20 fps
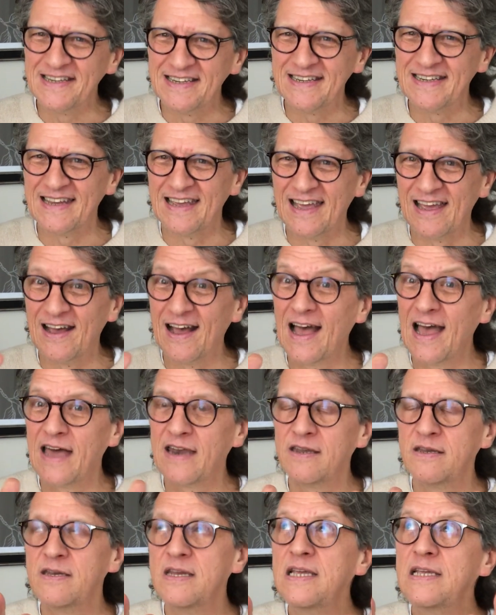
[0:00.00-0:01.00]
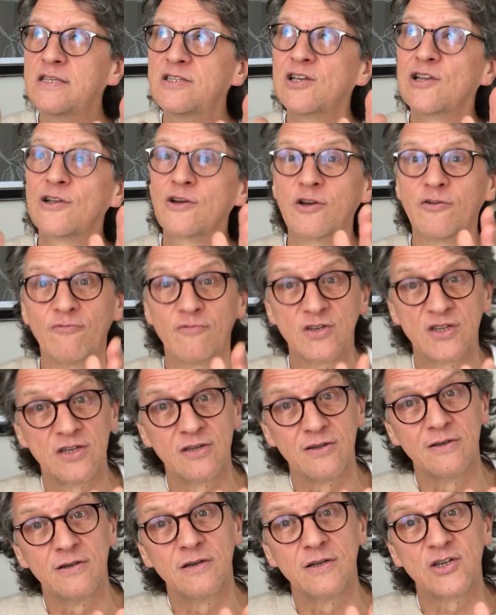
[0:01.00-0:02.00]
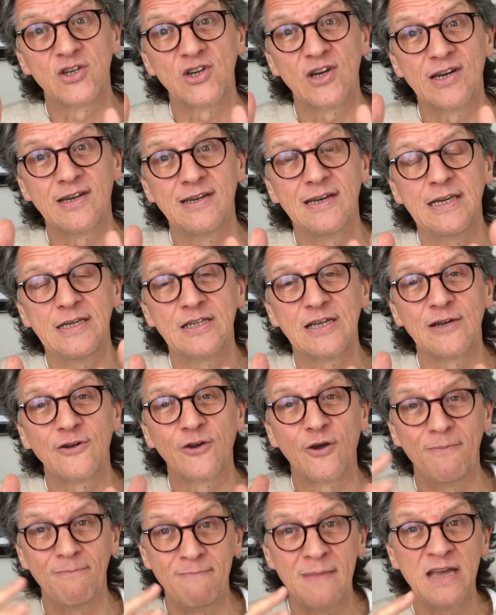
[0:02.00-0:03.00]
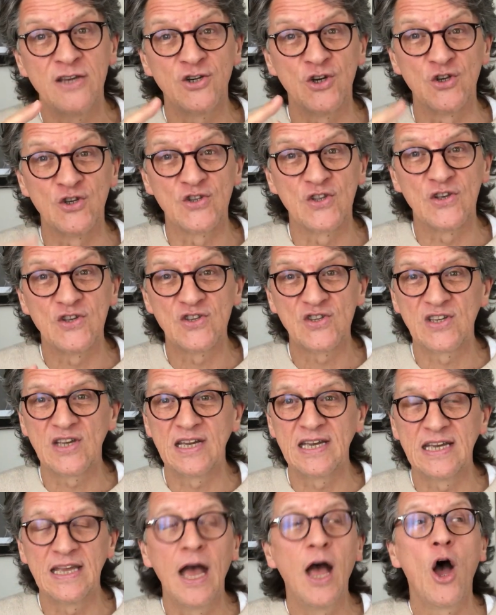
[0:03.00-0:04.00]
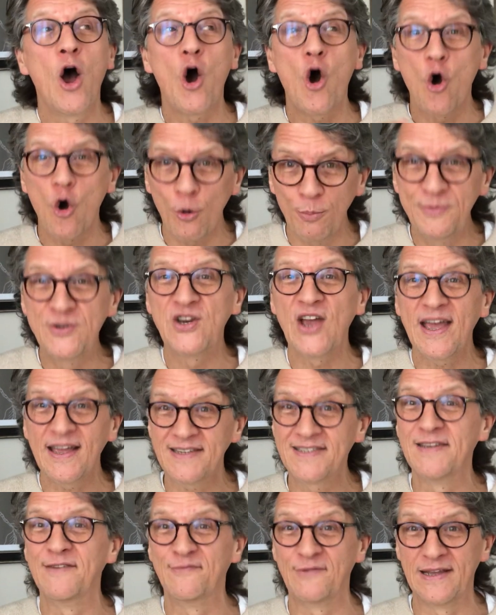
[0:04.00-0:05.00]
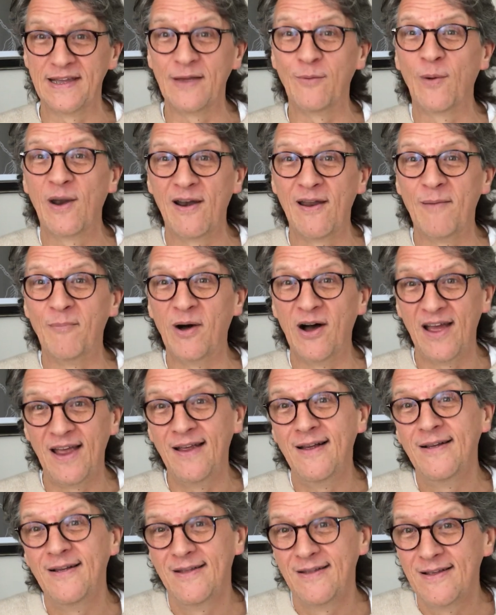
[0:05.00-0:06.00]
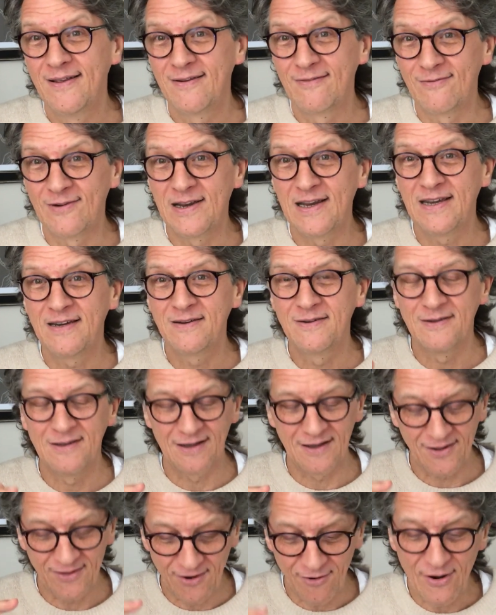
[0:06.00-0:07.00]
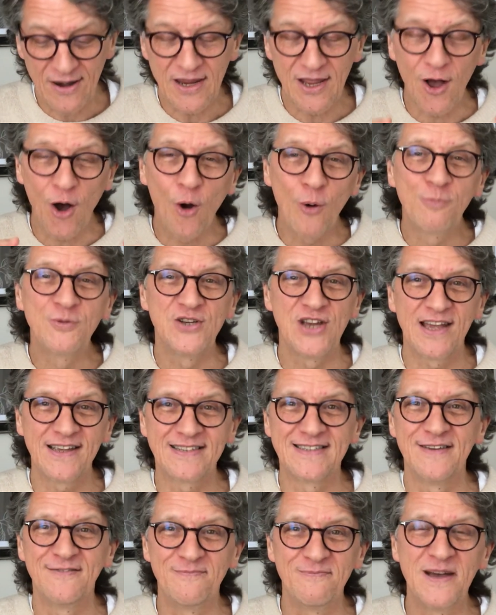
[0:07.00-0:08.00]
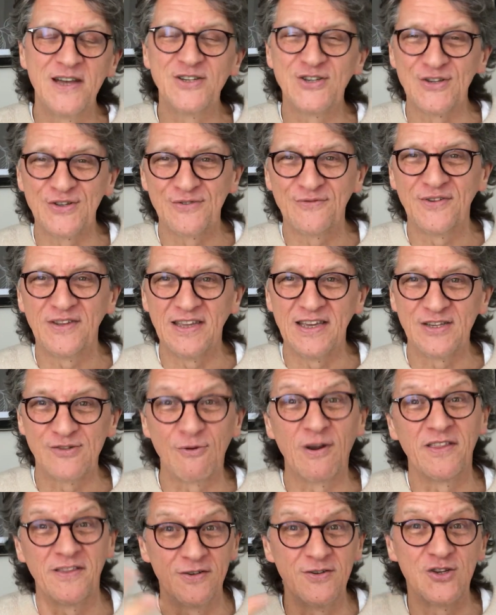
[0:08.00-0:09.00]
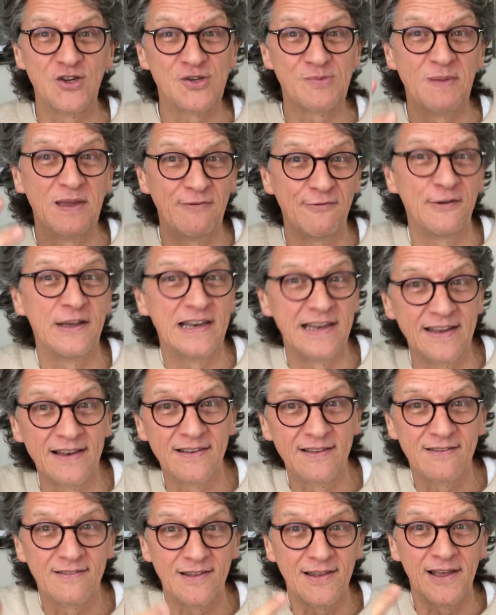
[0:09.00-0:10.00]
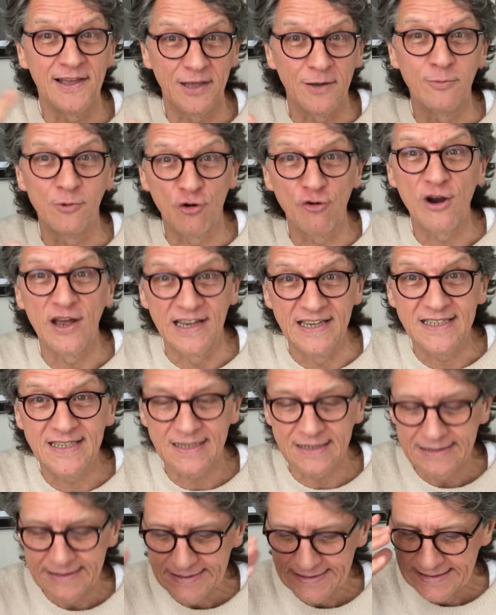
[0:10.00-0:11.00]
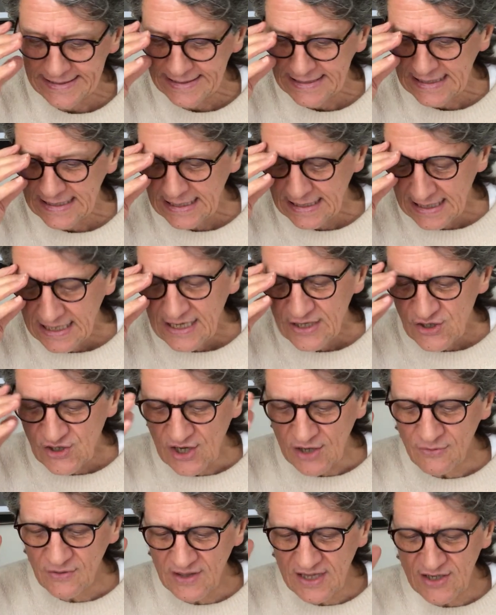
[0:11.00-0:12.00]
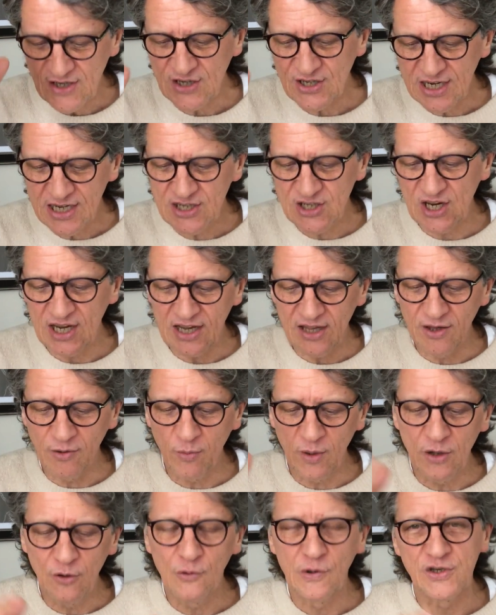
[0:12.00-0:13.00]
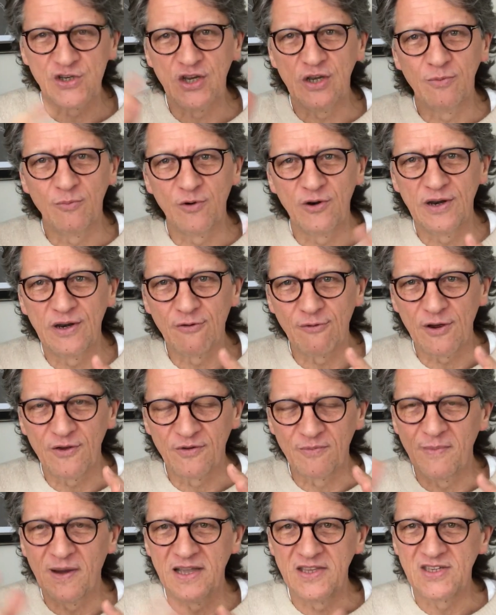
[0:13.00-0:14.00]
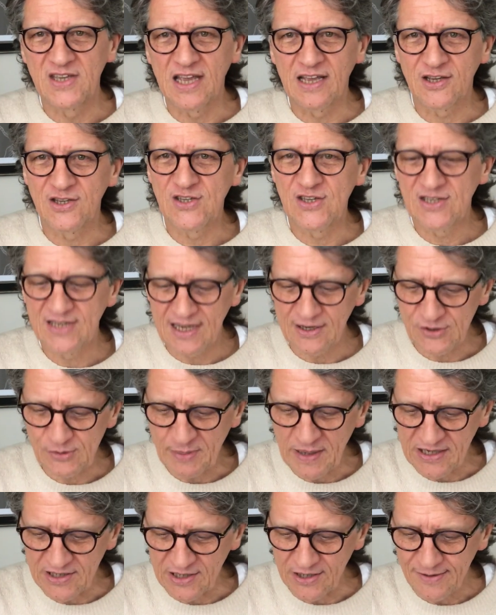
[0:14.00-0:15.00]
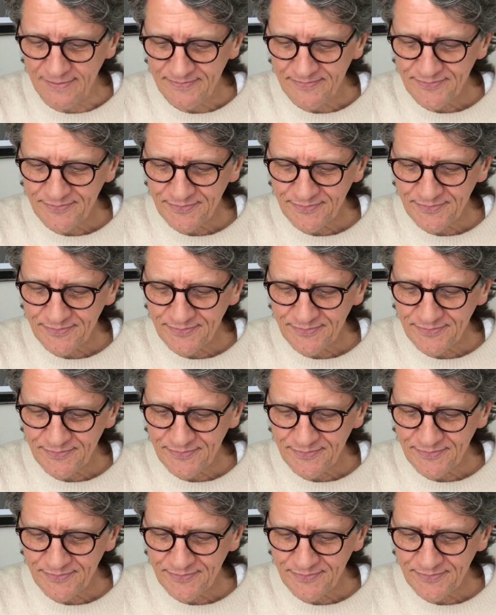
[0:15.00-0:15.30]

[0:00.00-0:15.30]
needed here and a need to look at research and a need to look at measures that say, objectively, where am I? Right? Are there any objective measures for this rather than just me feeling like I'm great? So there's a danger here that we all assume we're in a growth mindset because it sounds better.